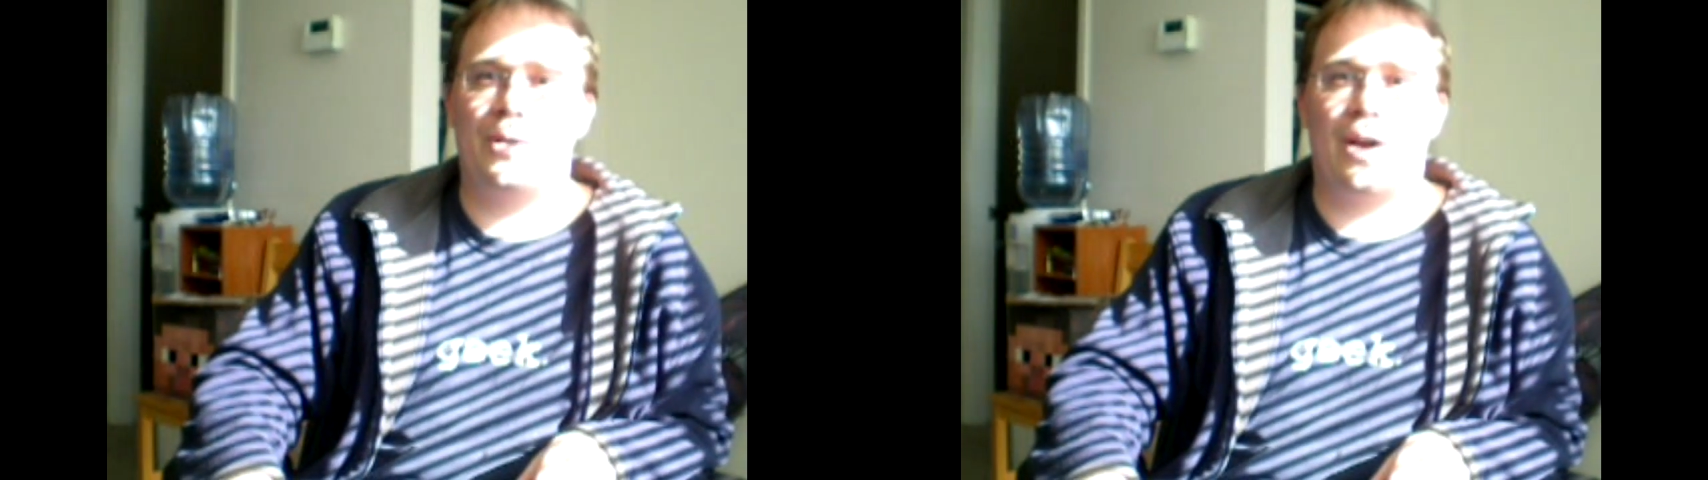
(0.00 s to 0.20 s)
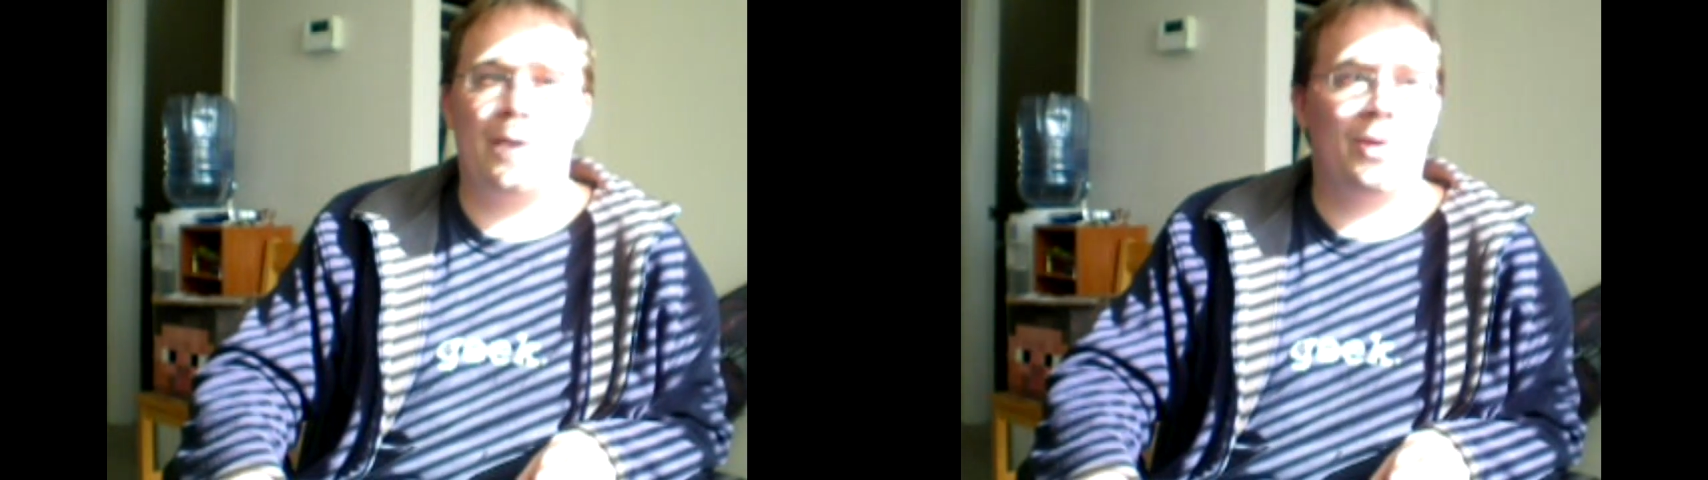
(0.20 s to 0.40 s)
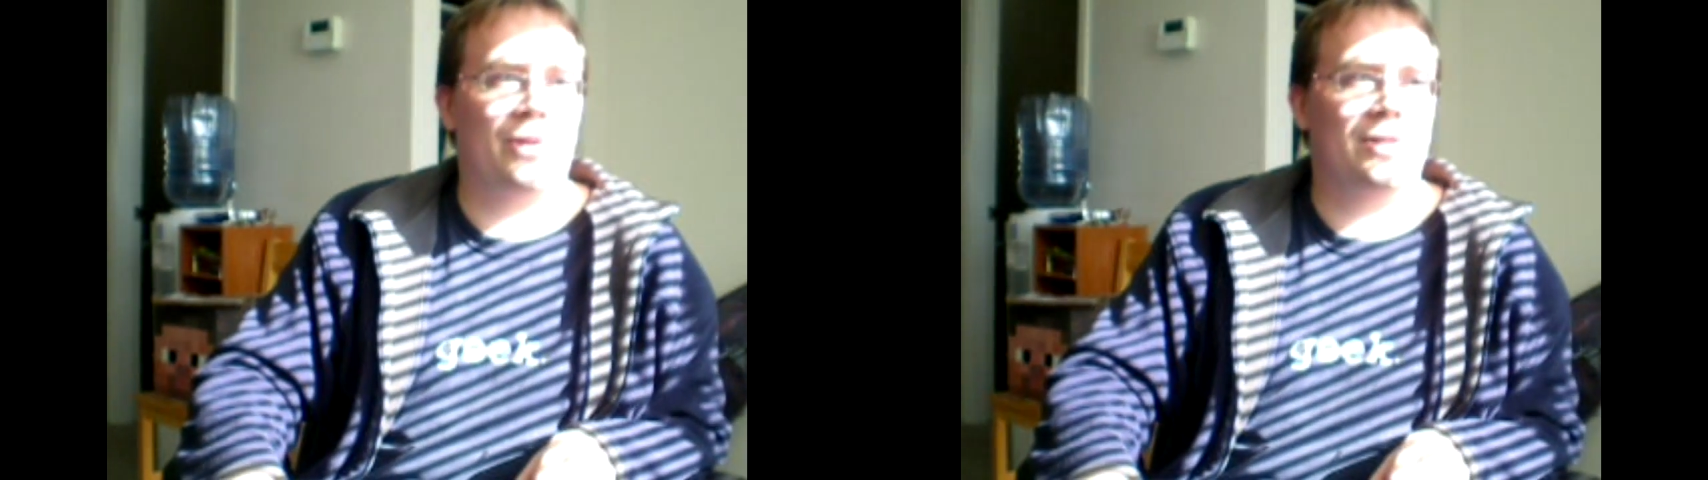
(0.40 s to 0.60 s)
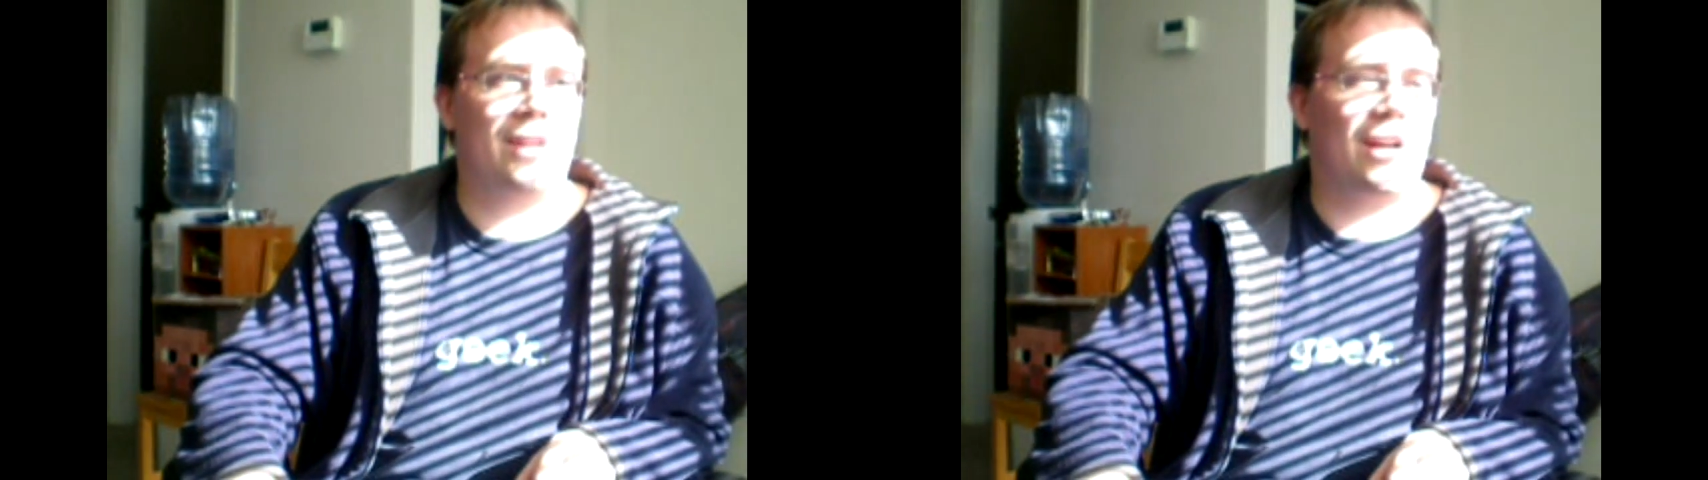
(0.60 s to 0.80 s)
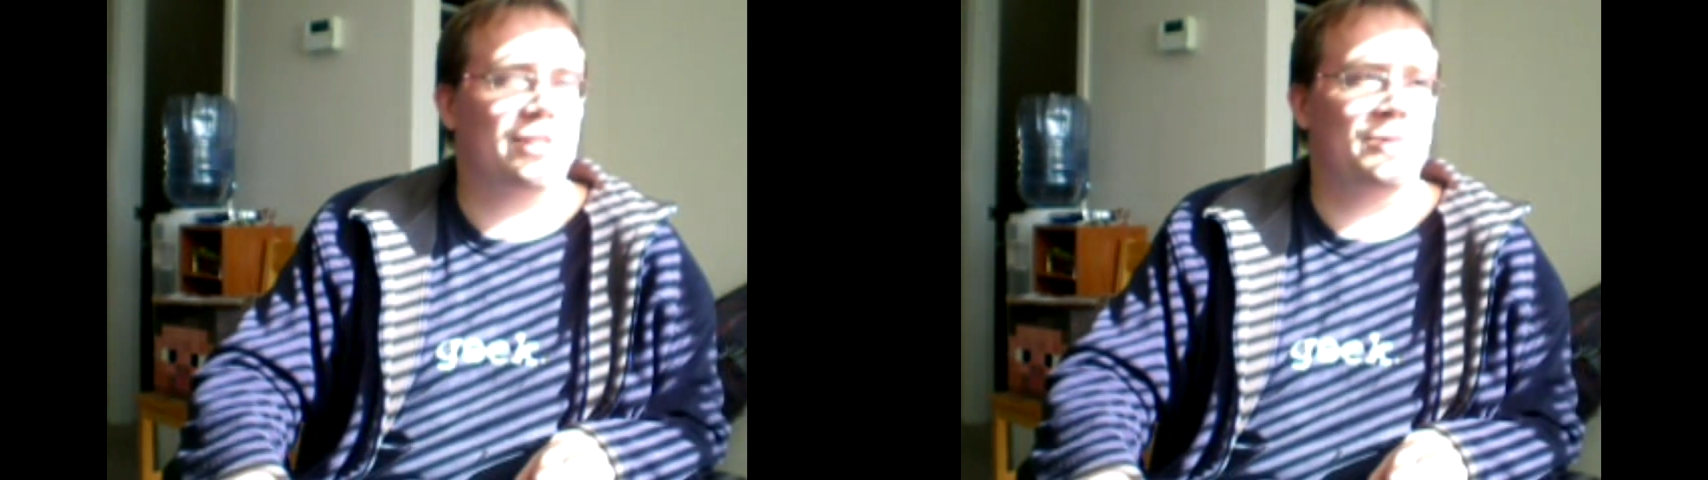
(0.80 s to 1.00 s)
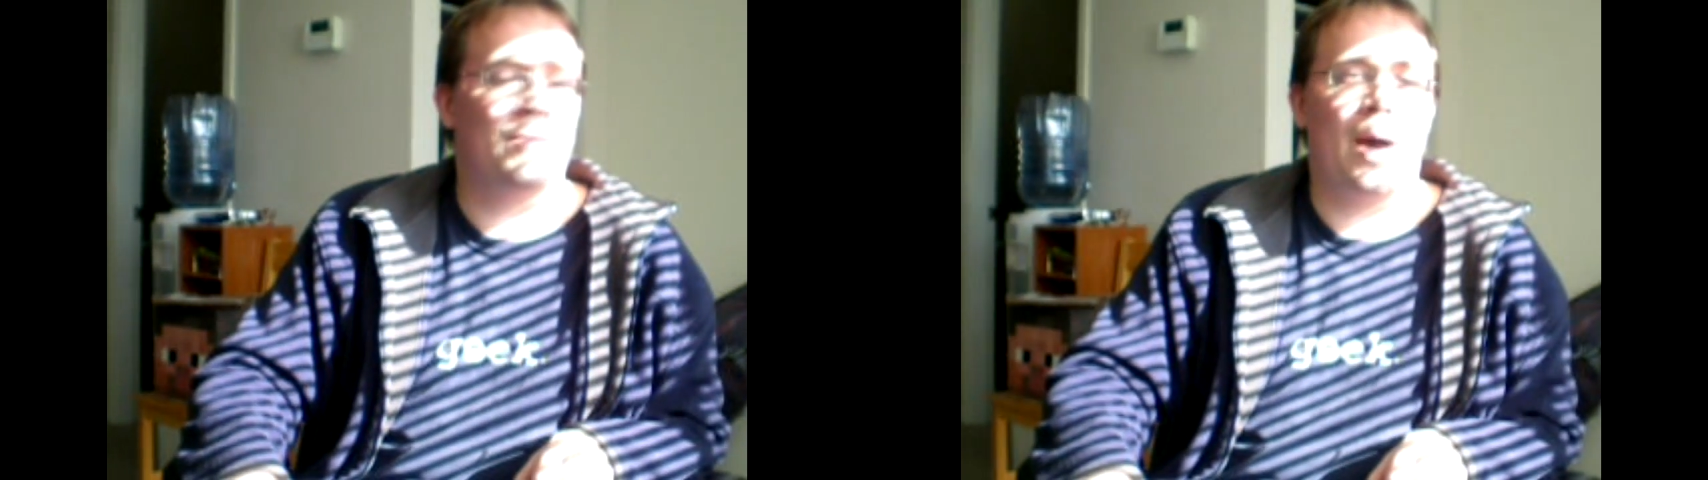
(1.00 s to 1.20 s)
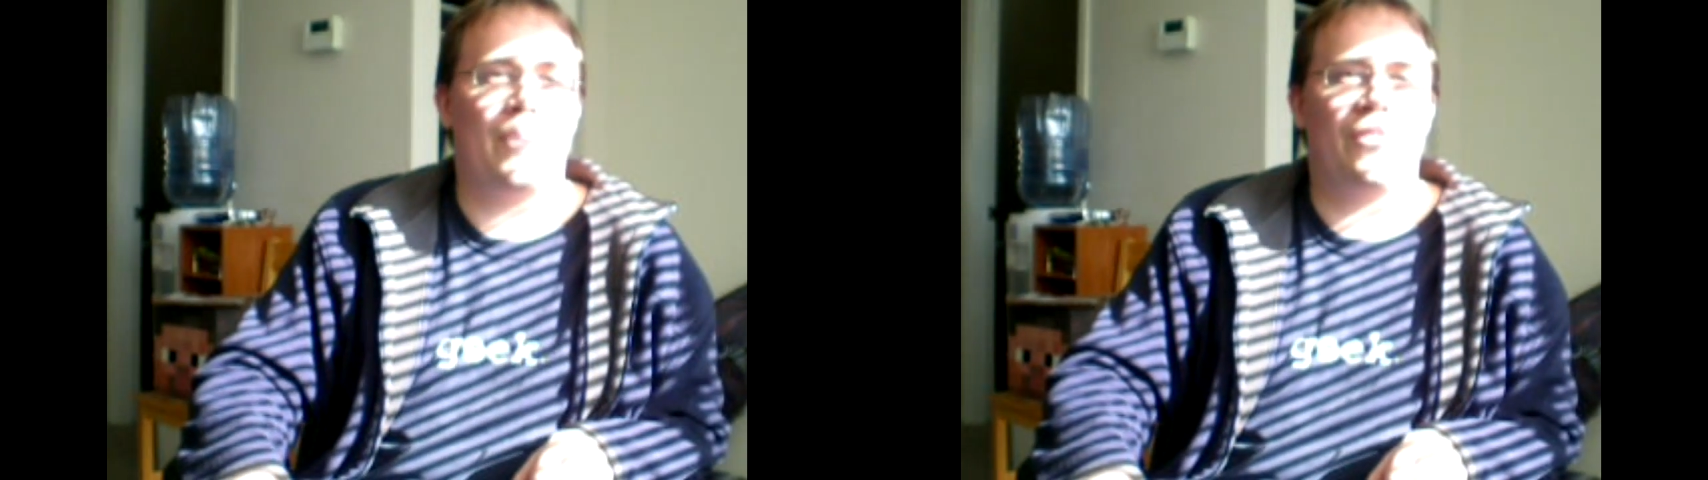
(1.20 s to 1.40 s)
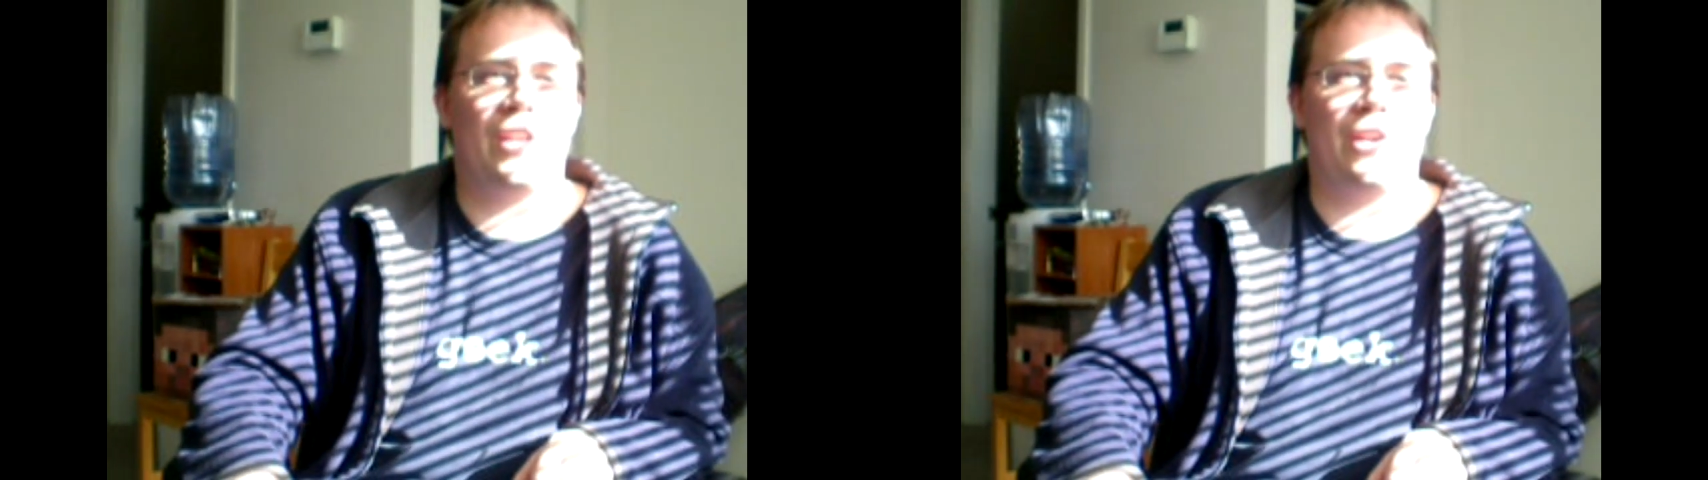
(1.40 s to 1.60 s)
where I build custom
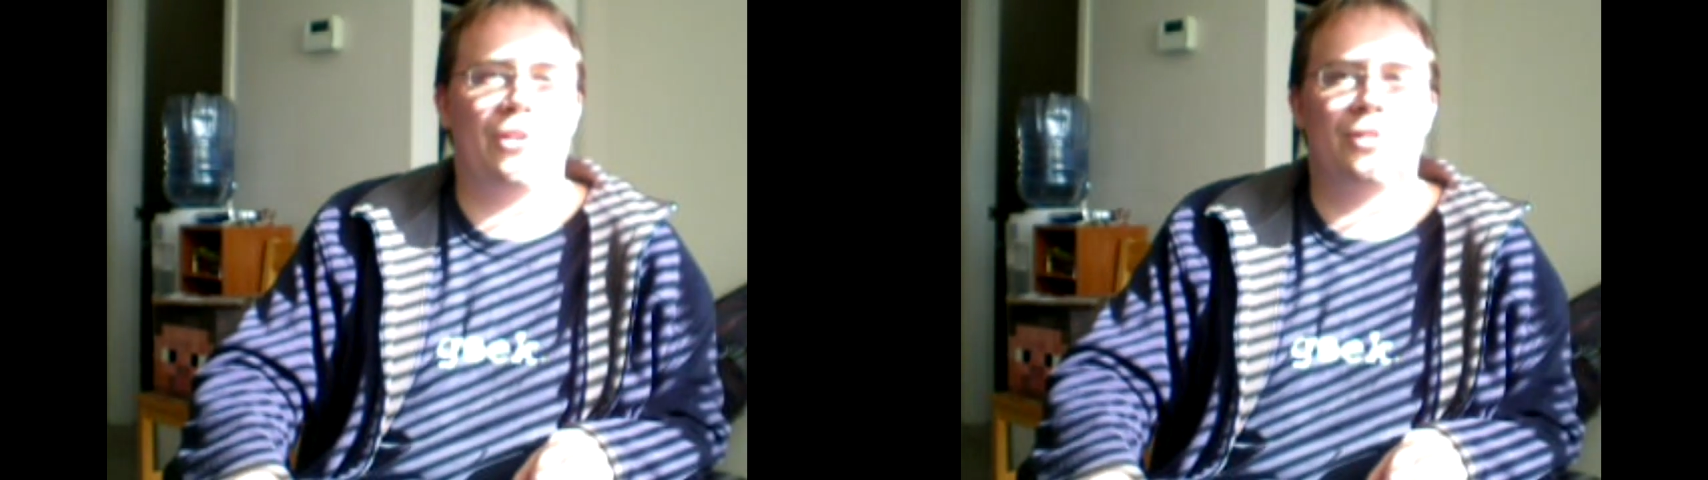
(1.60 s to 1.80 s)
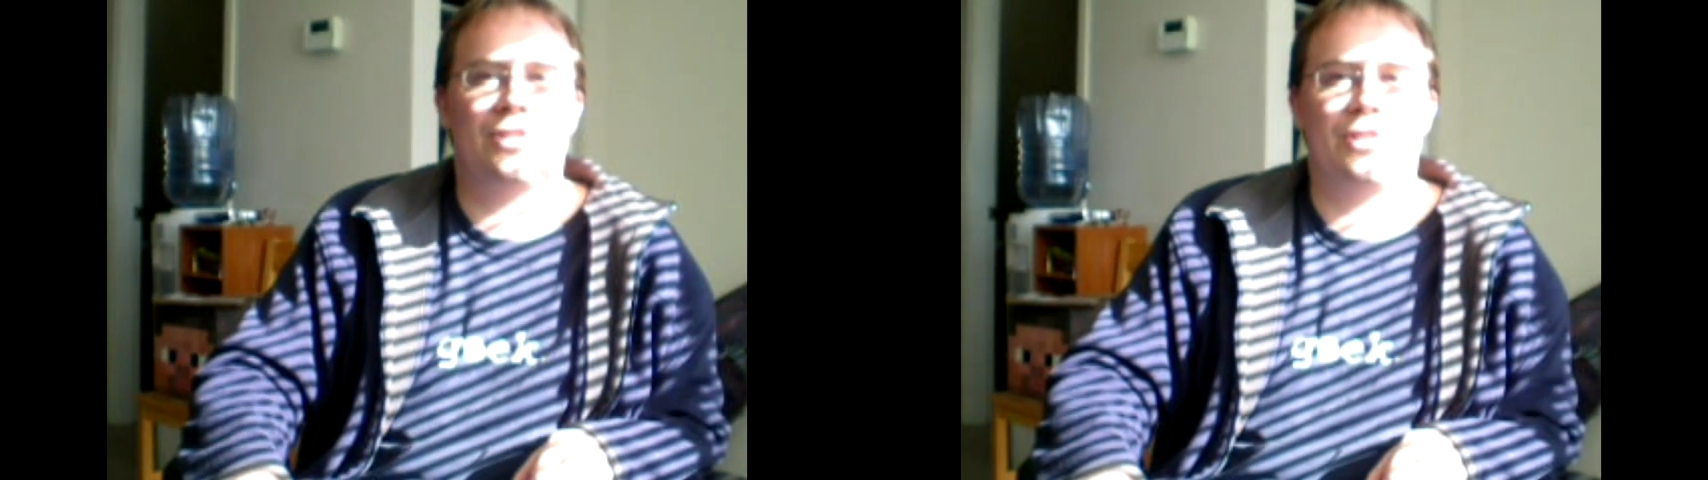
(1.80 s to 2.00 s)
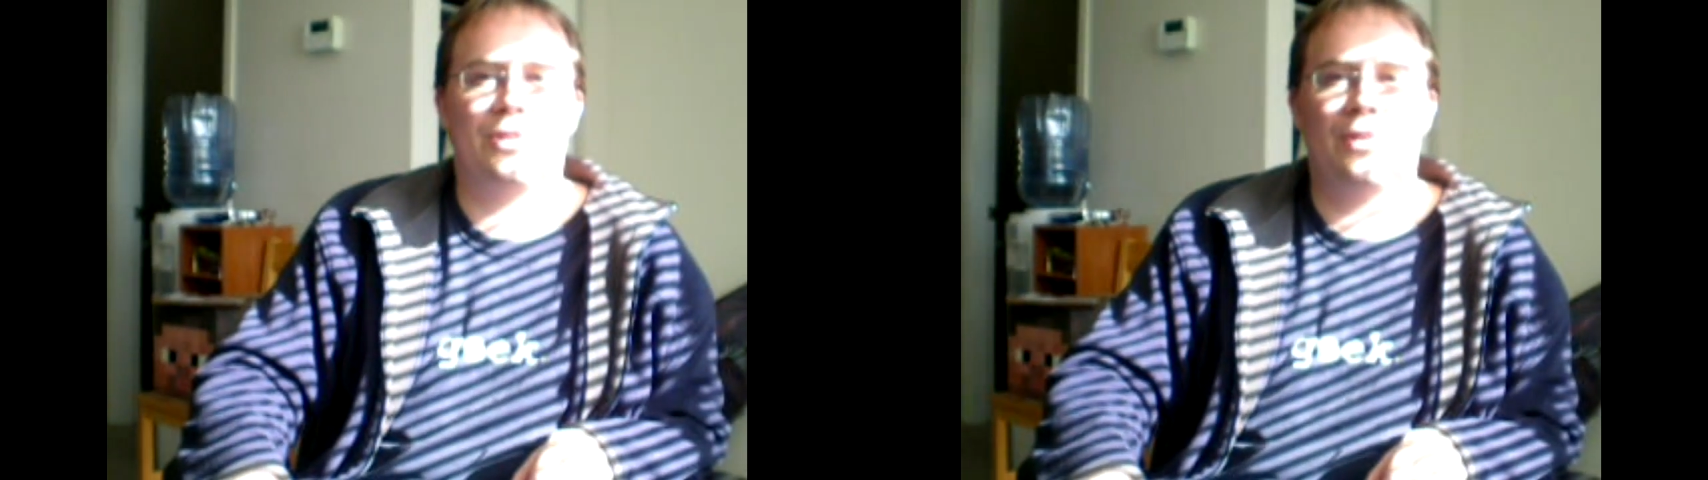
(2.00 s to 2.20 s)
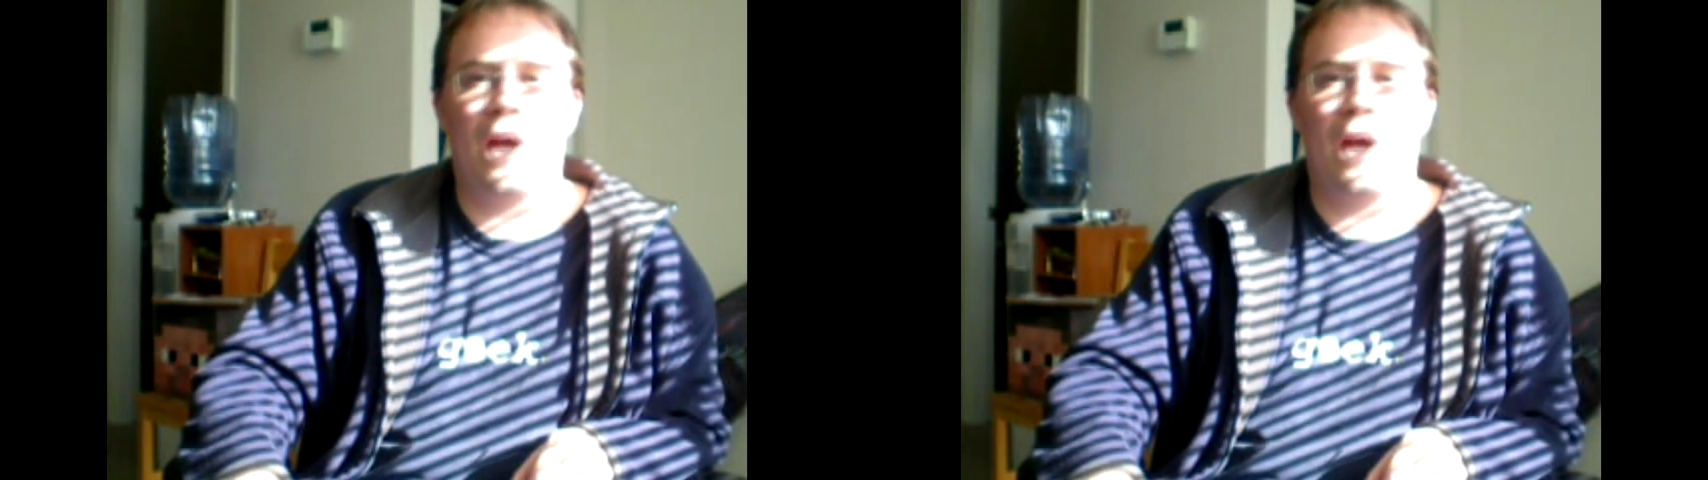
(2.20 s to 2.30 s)
map videos to